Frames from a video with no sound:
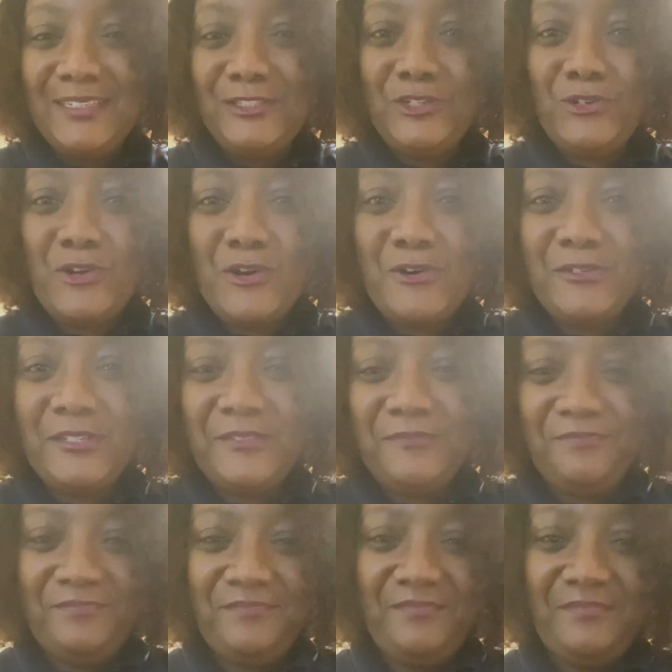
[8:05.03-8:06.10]
Toodles.
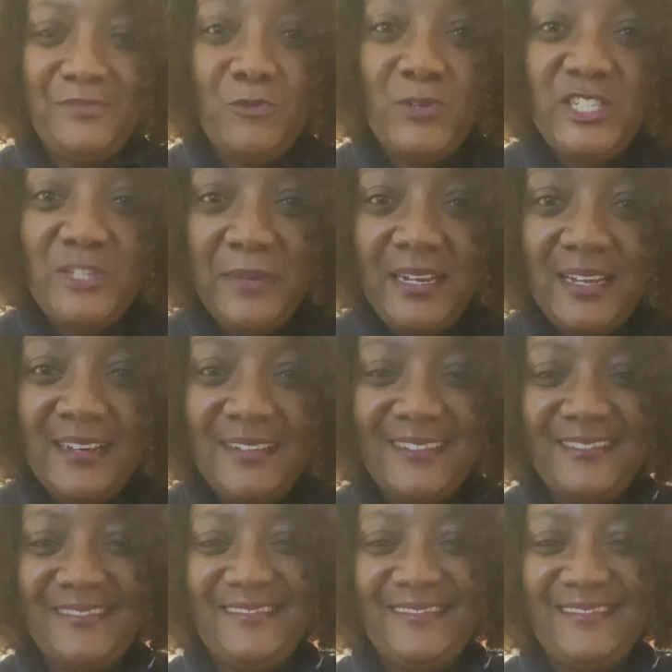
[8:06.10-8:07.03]
Wish me luck.